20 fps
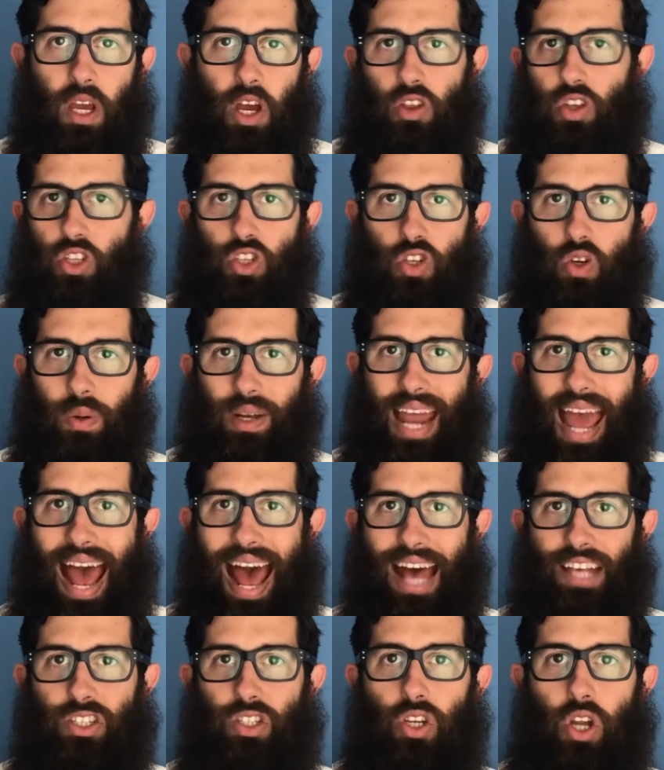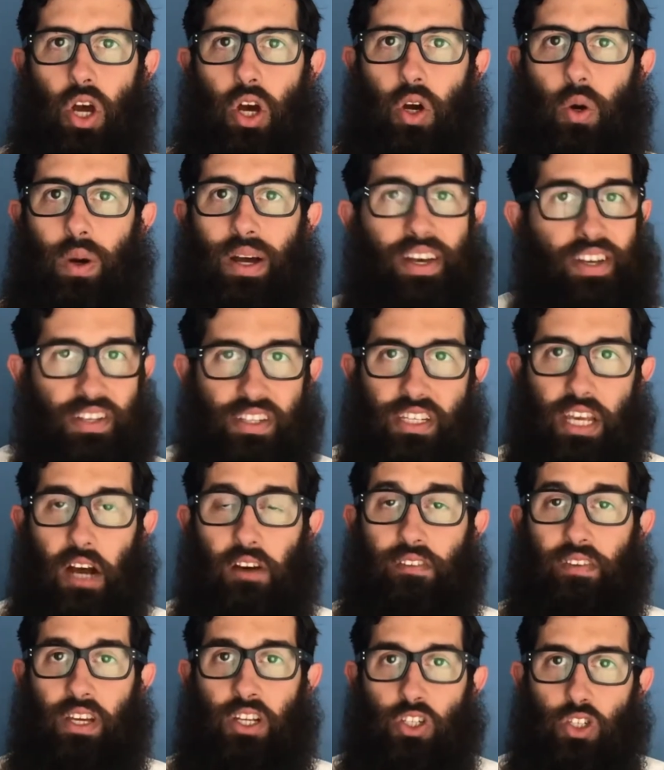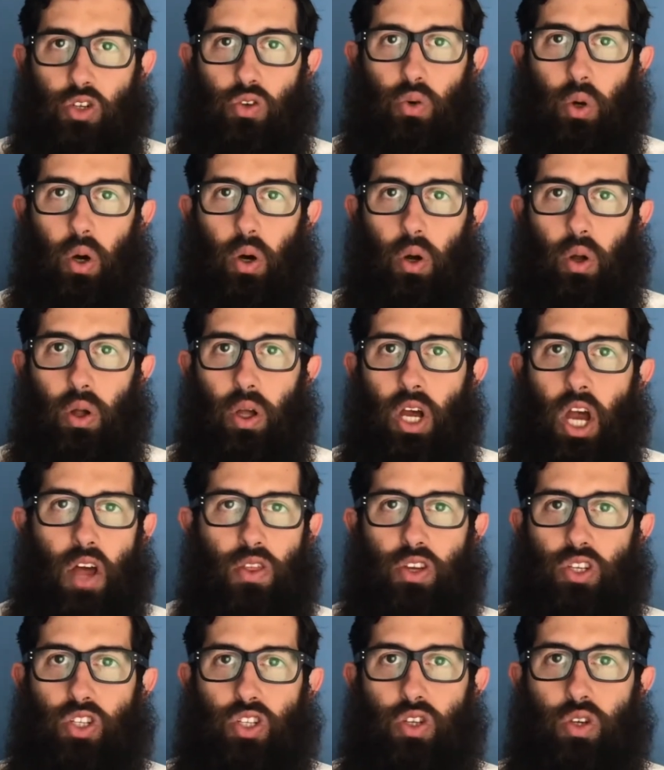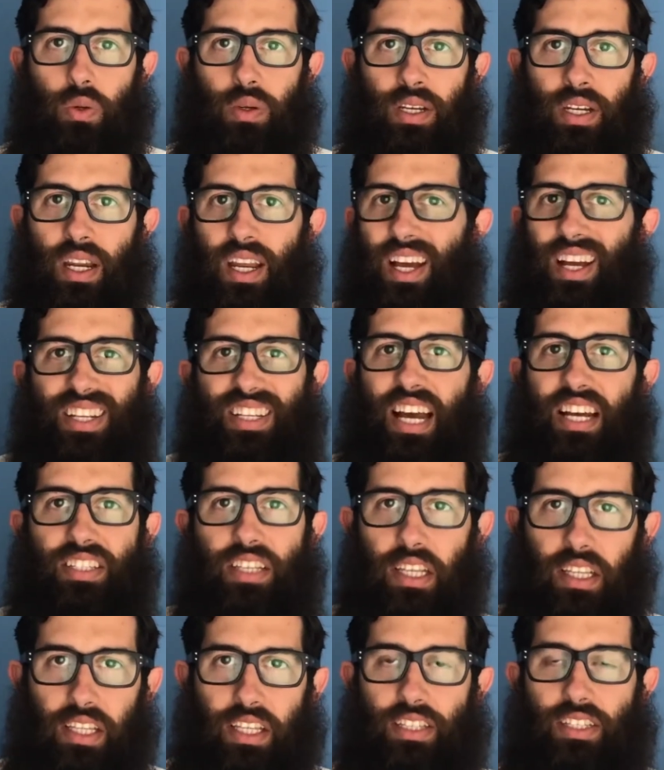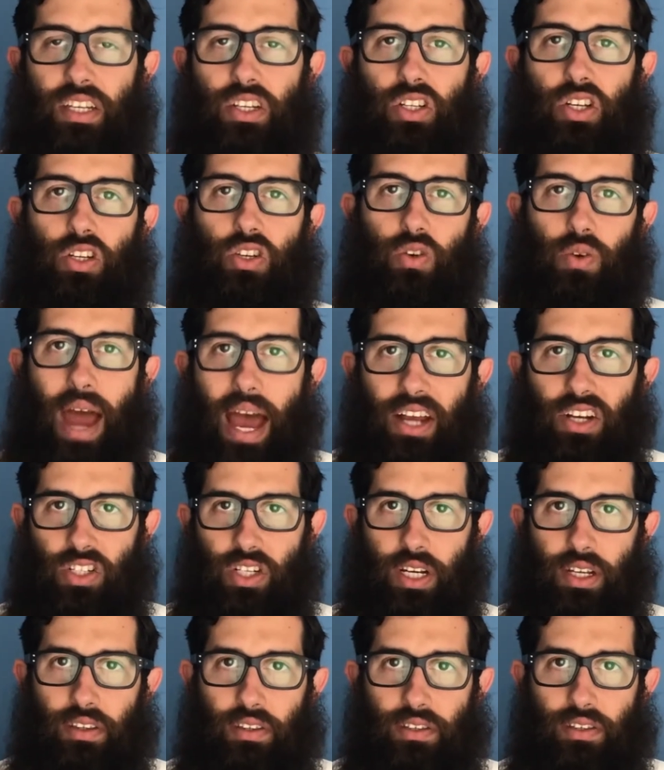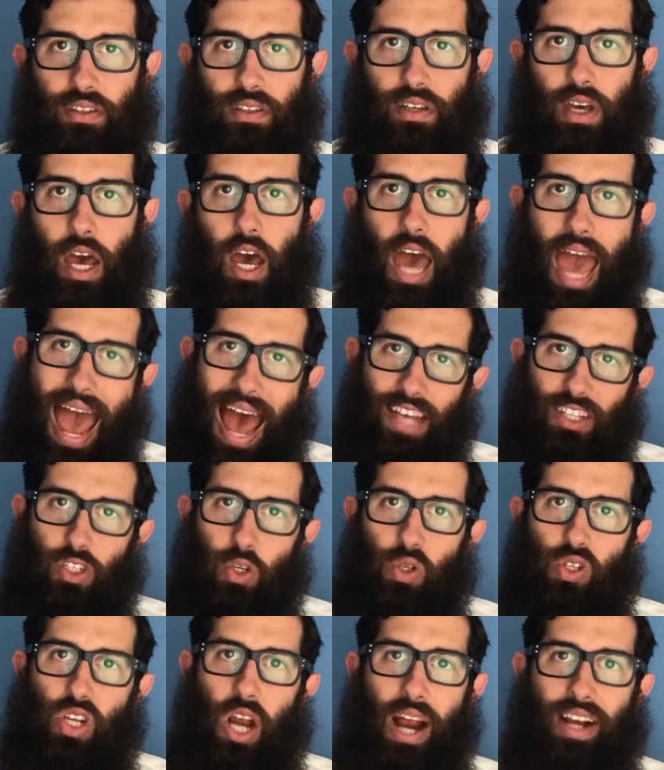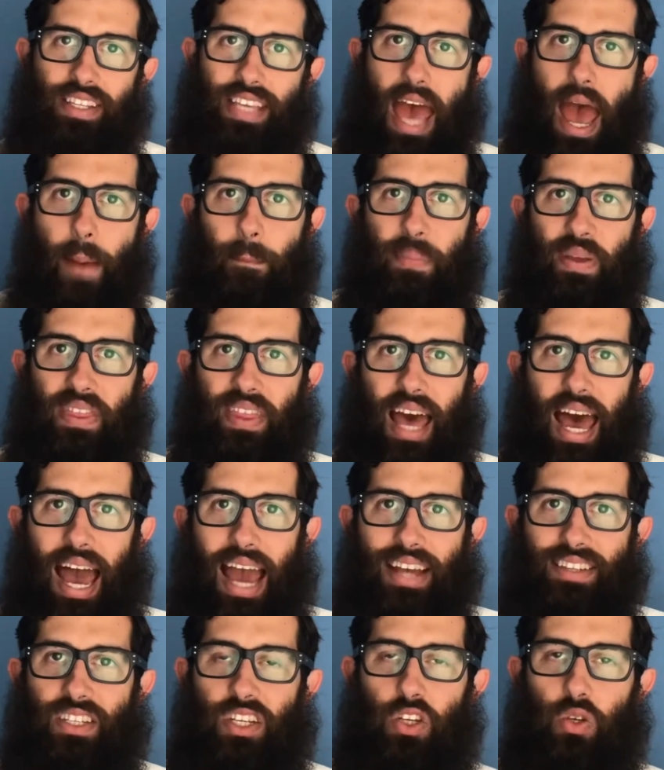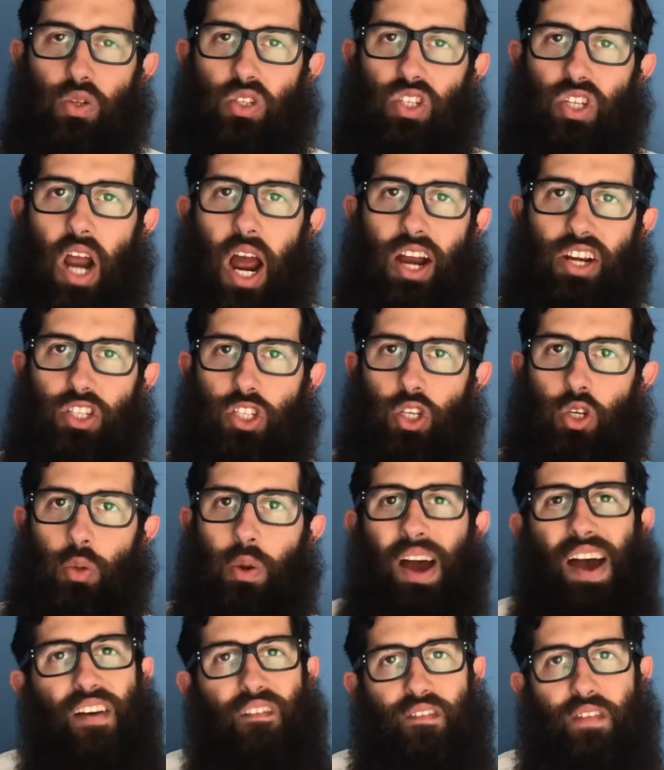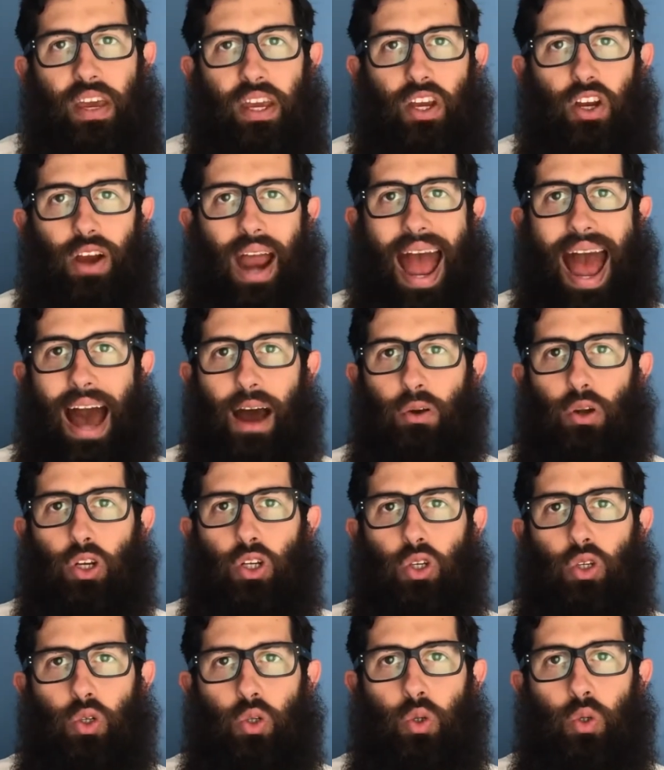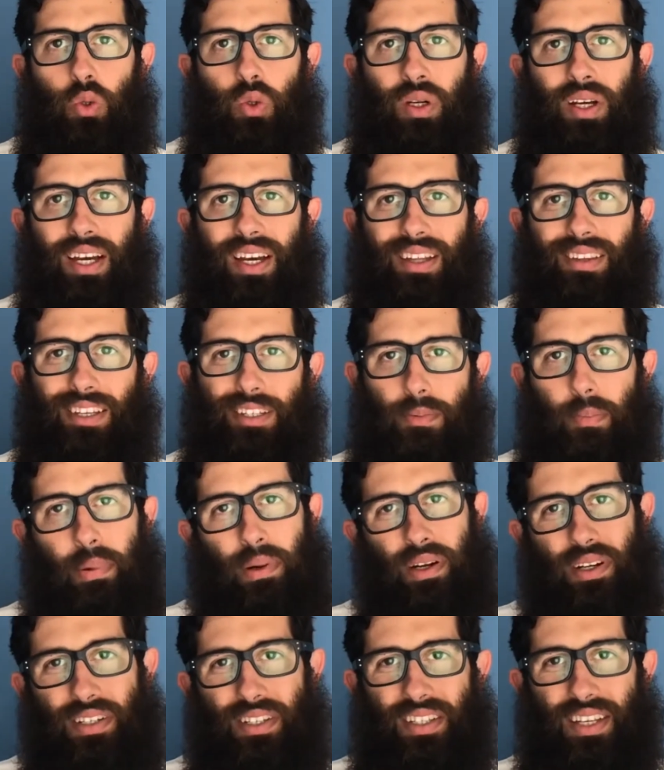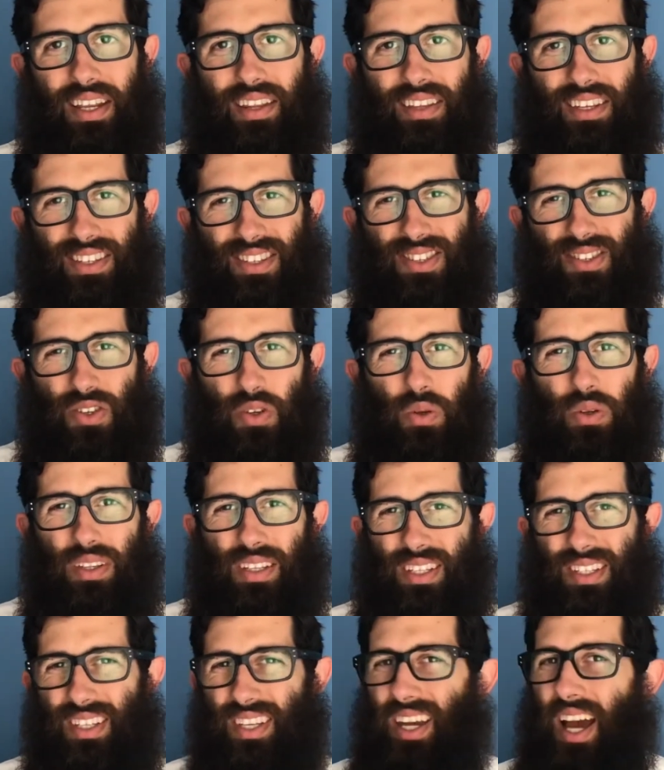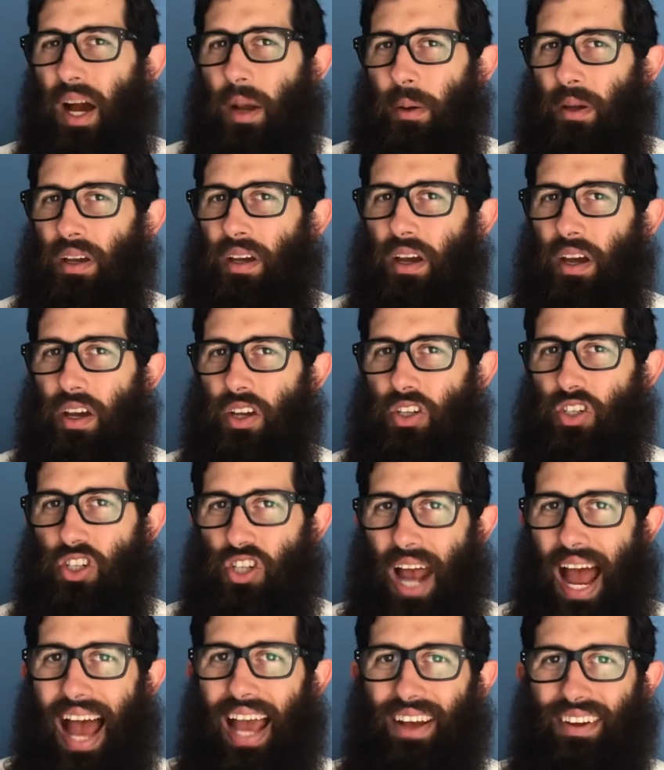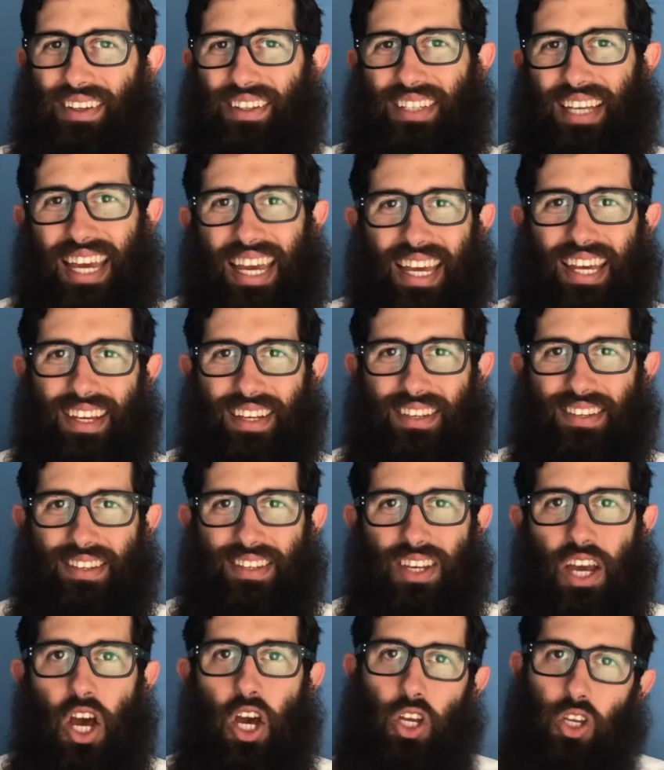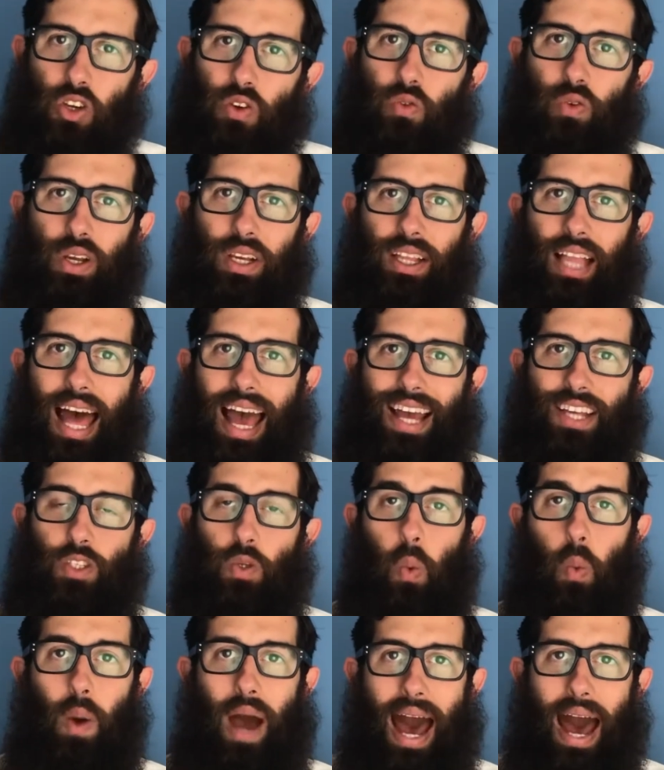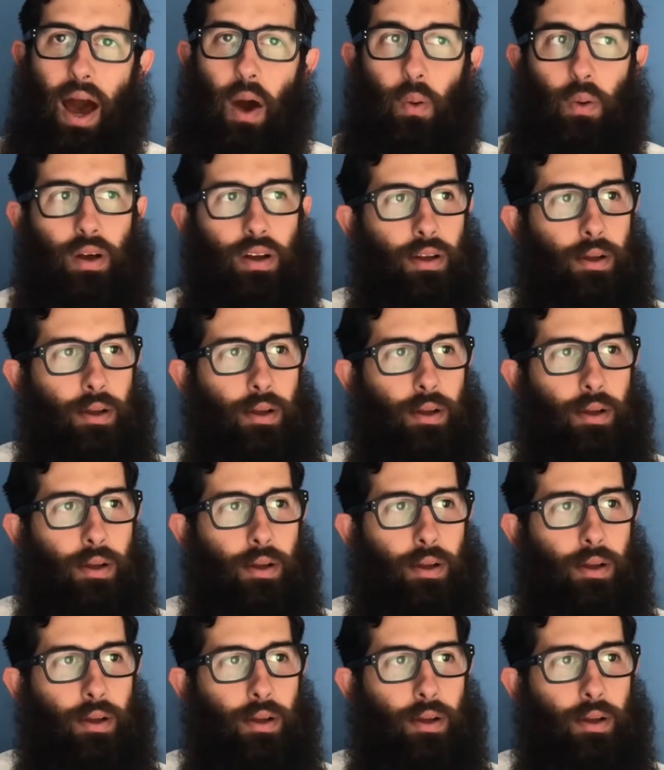The student has no self-control. The student doesn't listen to directions. As you start to empathize and you start to figure out who this person, this student, this young child is, you realize, wow,